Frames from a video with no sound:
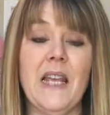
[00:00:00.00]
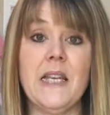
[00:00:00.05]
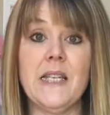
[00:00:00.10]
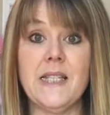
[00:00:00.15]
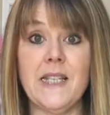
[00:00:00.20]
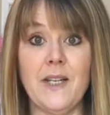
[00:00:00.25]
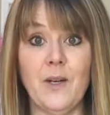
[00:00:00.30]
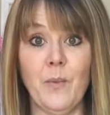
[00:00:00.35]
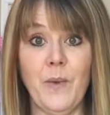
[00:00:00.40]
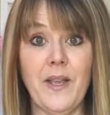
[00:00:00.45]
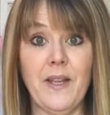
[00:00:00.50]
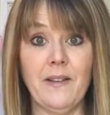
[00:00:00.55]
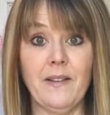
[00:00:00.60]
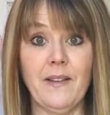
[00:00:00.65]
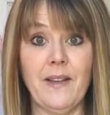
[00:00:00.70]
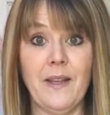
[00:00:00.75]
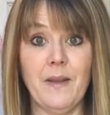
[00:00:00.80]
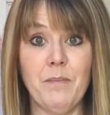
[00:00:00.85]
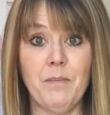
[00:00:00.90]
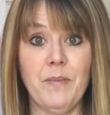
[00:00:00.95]
Dina
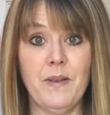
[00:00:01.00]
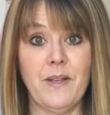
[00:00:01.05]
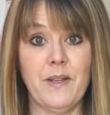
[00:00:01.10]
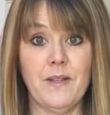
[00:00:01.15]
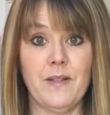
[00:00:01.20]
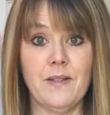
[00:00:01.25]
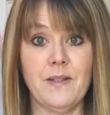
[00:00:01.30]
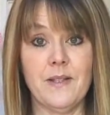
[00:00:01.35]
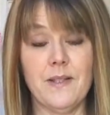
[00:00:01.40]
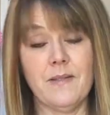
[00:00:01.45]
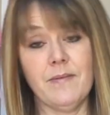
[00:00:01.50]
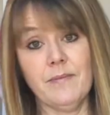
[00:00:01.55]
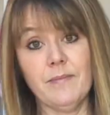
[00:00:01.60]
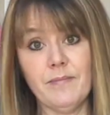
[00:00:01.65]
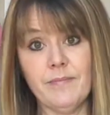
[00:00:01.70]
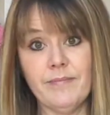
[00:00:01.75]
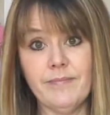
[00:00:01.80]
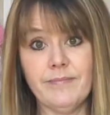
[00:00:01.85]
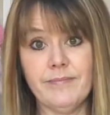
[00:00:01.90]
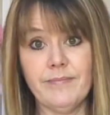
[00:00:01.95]
Wakley, because,
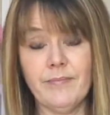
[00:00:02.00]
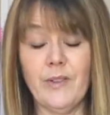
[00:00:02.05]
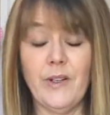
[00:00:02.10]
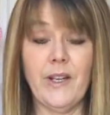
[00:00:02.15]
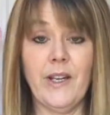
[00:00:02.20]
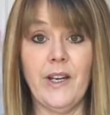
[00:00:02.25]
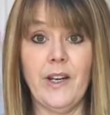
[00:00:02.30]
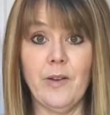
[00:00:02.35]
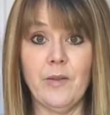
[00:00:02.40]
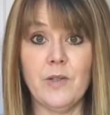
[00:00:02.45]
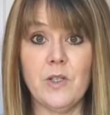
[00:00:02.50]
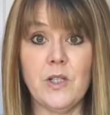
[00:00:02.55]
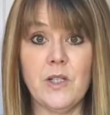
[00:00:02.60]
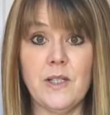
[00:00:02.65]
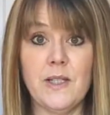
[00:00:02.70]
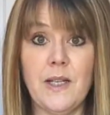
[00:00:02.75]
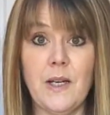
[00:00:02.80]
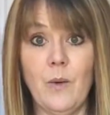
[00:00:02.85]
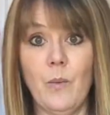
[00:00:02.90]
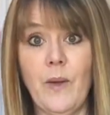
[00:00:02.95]
well, you know, she's
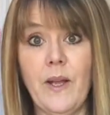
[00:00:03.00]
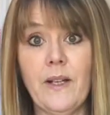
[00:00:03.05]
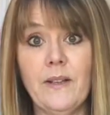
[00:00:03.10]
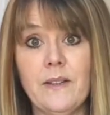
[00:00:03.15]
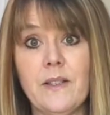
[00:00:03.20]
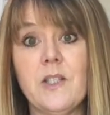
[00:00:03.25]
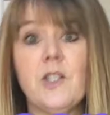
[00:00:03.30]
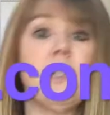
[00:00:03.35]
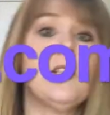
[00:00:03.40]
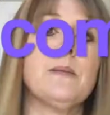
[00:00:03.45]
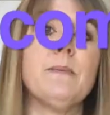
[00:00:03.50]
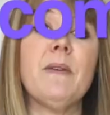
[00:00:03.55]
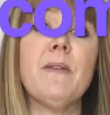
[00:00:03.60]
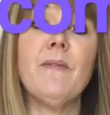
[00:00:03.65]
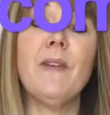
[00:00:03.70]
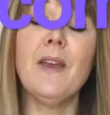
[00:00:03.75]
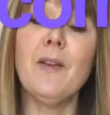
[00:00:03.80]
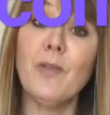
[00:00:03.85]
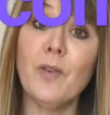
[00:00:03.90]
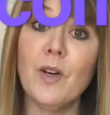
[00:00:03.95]
Dina Wakley. She's my
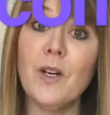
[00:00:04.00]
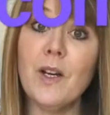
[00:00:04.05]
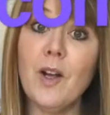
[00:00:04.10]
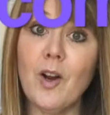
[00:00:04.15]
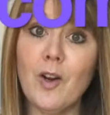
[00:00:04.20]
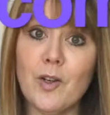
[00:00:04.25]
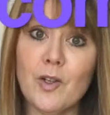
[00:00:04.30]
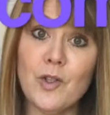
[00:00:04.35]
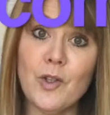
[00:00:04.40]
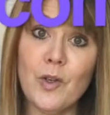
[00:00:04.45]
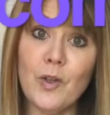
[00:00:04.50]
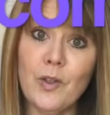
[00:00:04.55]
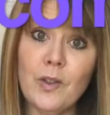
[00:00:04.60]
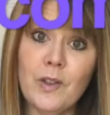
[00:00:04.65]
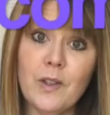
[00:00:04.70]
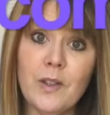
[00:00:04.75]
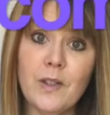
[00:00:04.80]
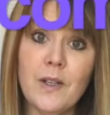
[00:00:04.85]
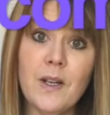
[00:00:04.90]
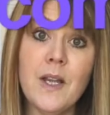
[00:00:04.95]
favorite art
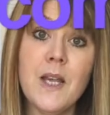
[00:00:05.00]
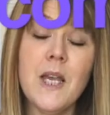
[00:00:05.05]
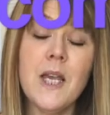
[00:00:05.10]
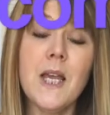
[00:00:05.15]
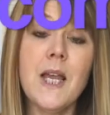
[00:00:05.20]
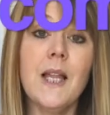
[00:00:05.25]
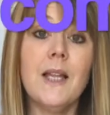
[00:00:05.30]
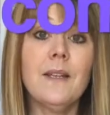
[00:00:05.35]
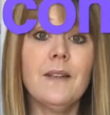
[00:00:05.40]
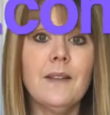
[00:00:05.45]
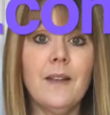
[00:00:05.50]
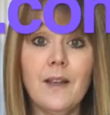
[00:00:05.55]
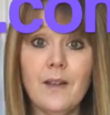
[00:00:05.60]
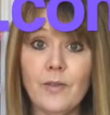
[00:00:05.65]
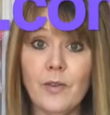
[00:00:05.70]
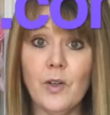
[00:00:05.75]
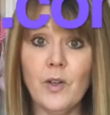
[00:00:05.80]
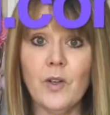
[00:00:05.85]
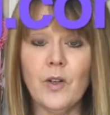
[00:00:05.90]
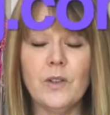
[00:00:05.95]
journaler. Love
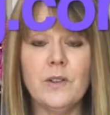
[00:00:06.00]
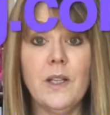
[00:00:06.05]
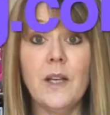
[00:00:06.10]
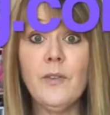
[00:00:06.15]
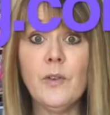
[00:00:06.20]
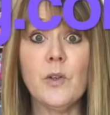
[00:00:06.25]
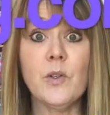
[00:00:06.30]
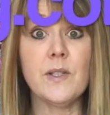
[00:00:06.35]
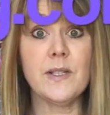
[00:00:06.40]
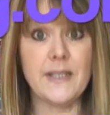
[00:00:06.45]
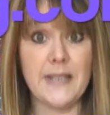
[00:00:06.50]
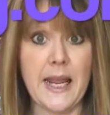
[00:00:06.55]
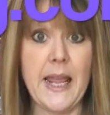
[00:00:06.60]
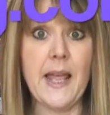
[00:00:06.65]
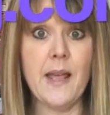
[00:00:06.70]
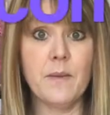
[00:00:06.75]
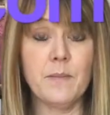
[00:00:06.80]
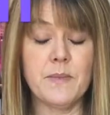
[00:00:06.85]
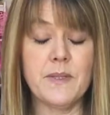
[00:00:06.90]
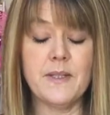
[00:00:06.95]
her
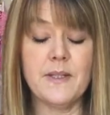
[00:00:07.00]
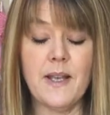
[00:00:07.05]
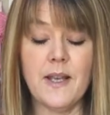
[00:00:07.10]
stamps.